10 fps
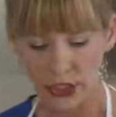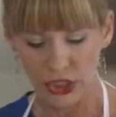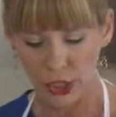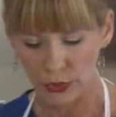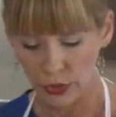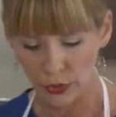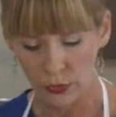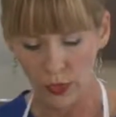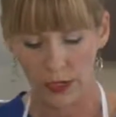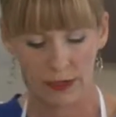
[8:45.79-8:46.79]
and show
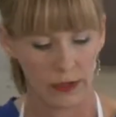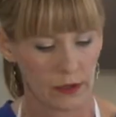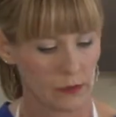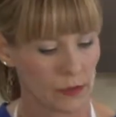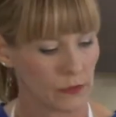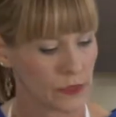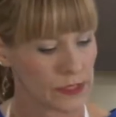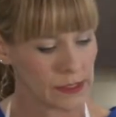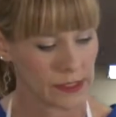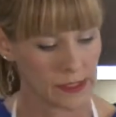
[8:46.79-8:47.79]
you, move
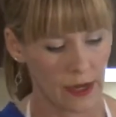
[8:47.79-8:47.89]
these things